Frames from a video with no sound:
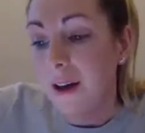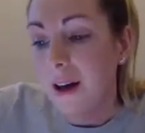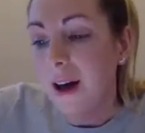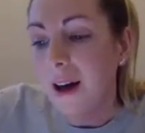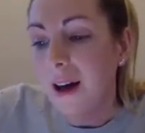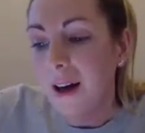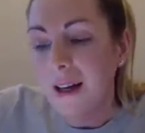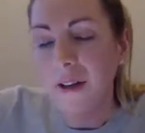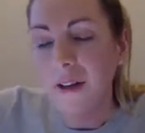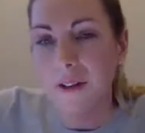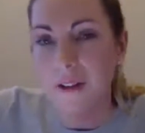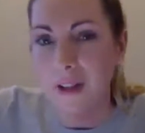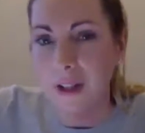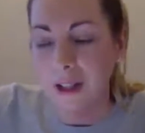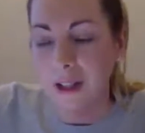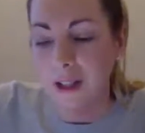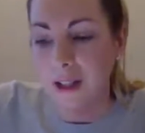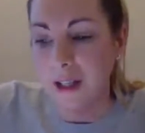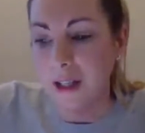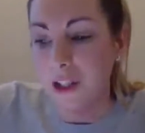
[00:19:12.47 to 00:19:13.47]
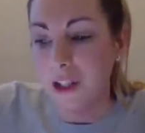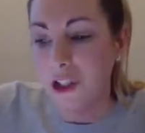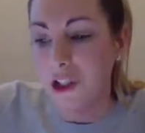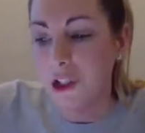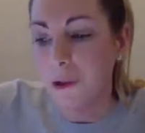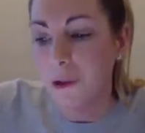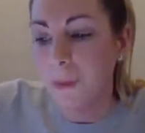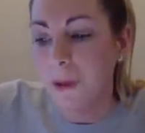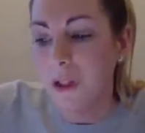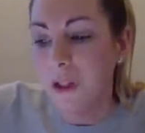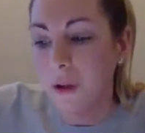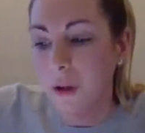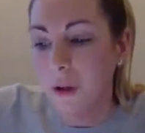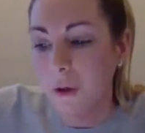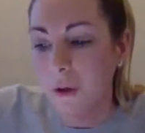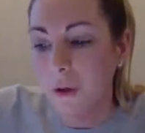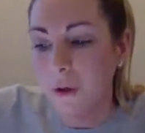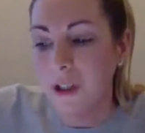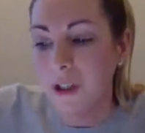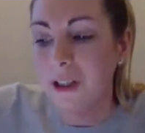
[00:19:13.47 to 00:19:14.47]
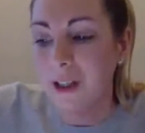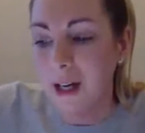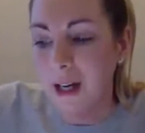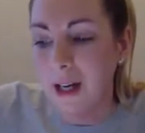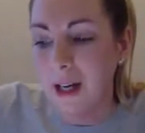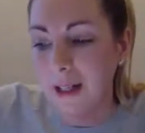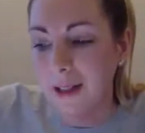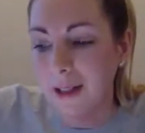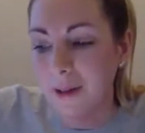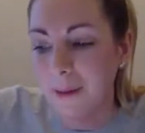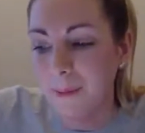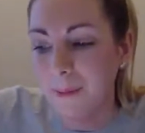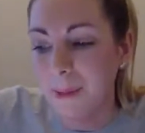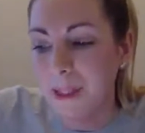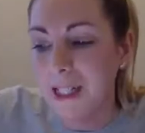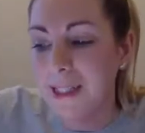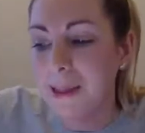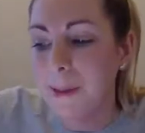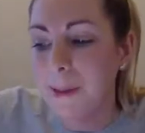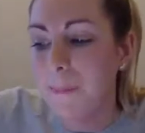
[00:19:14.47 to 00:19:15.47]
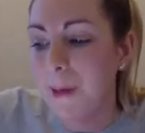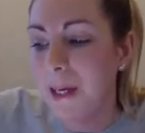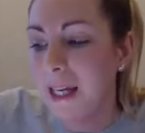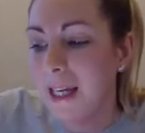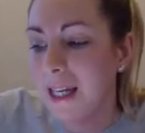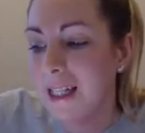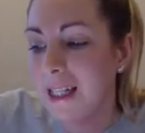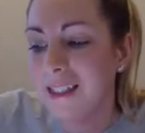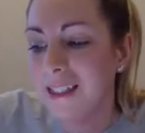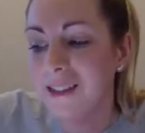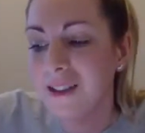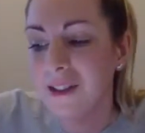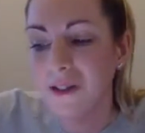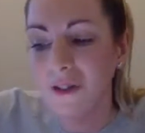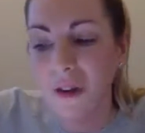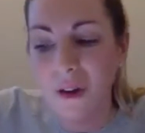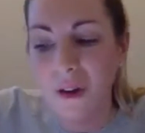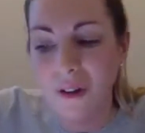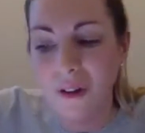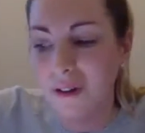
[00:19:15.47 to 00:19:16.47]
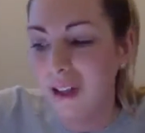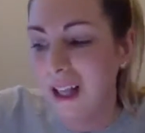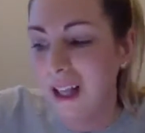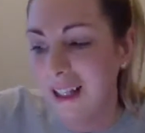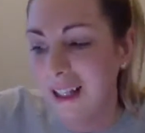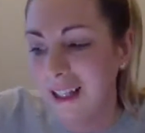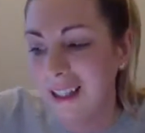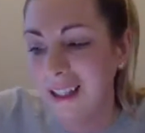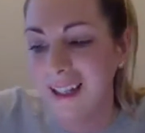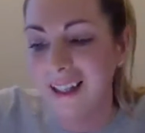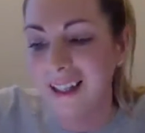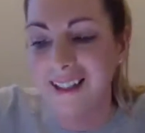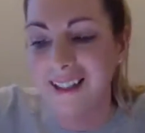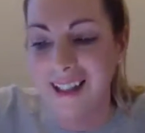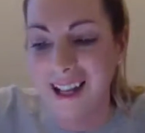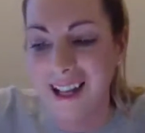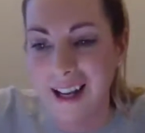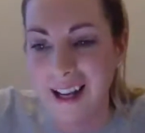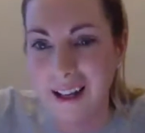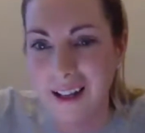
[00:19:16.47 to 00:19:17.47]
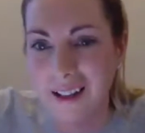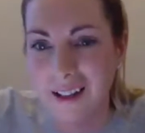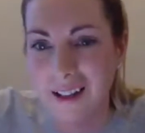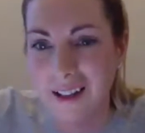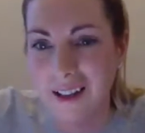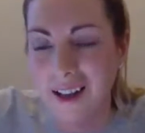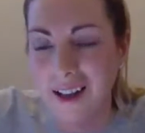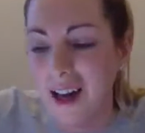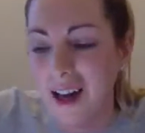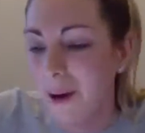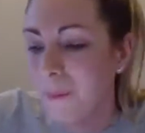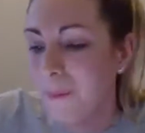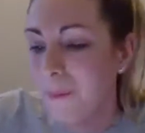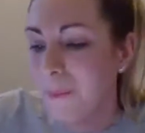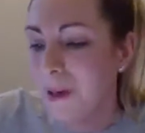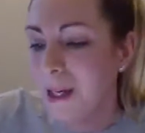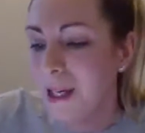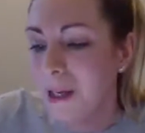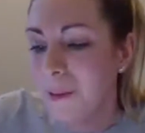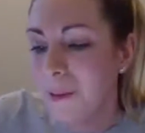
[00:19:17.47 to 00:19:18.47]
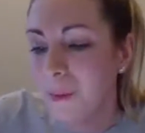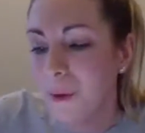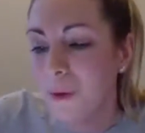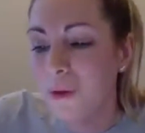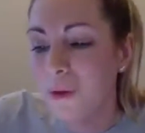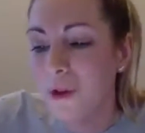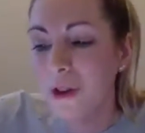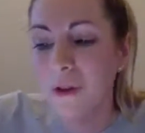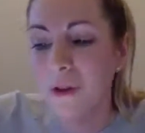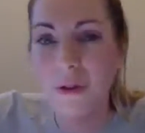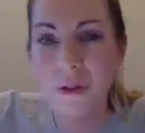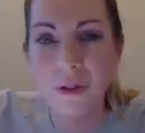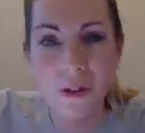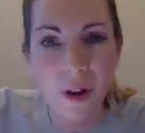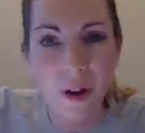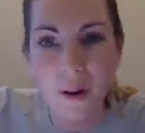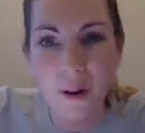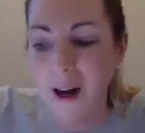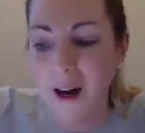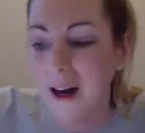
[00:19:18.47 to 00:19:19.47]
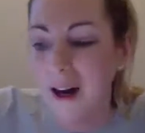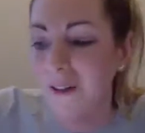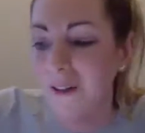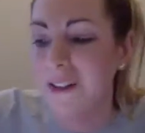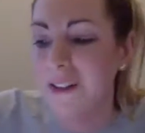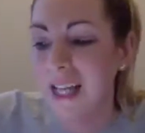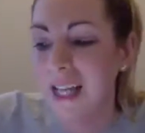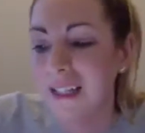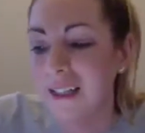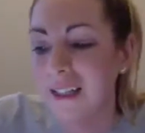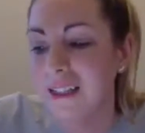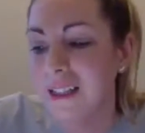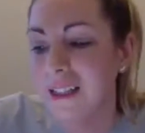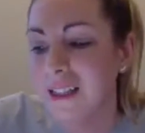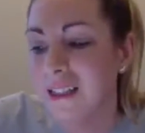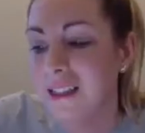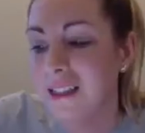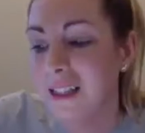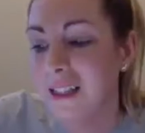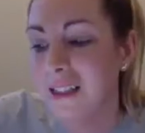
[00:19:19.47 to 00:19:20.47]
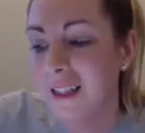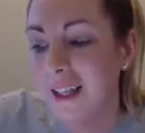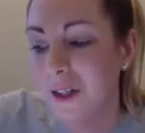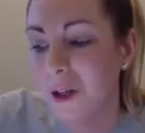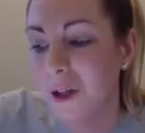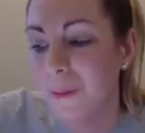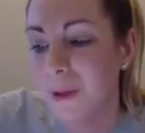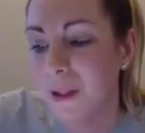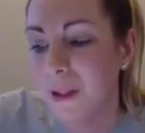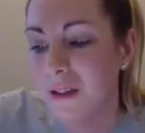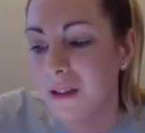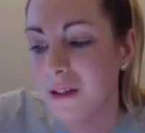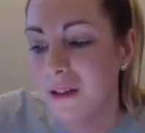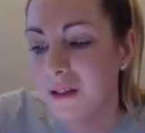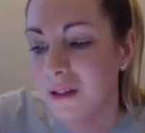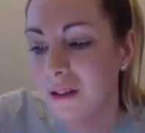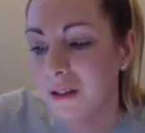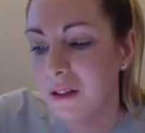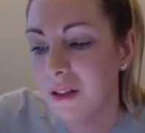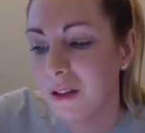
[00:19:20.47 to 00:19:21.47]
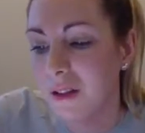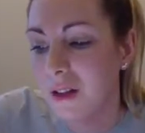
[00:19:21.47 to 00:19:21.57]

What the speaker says: I think it should be called a lie, because a pig is not like a day, and people do not have skeletons in their cupboards.